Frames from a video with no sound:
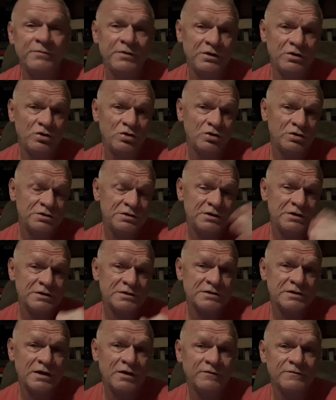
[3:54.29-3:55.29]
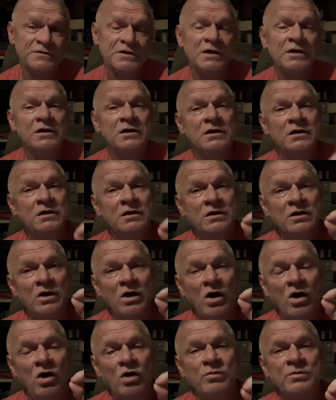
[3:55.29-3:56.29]
Be good to yourselves.
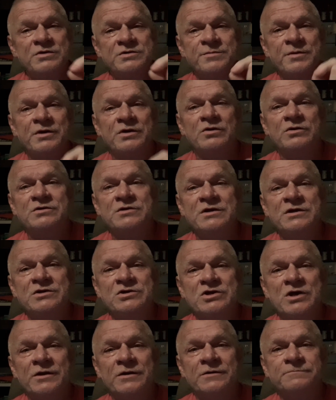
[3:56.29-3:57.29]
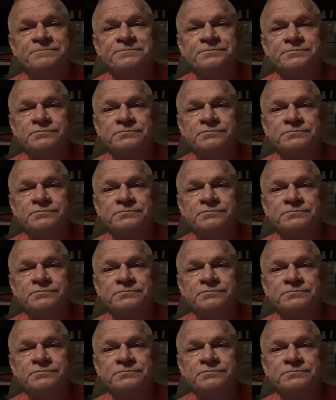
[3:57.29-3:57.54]
Always be good to each other.